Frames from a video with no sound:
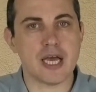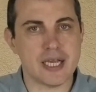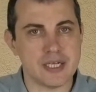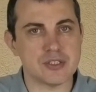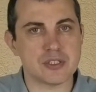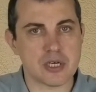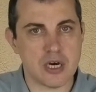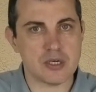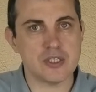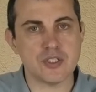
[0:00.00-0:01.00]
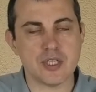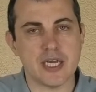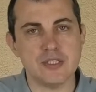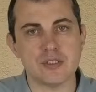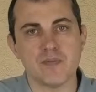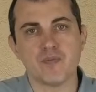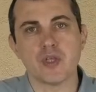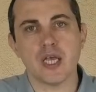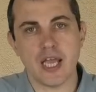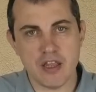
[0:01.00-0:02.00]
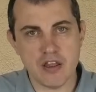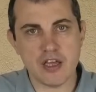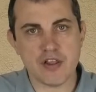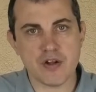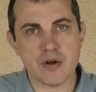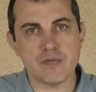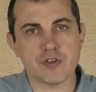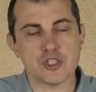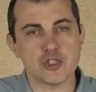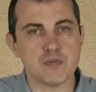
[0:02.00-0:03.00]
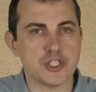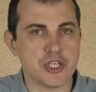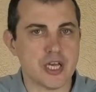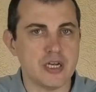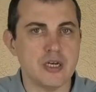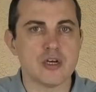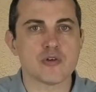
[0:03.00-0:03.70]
against the current state in the Ethereum virtual machine,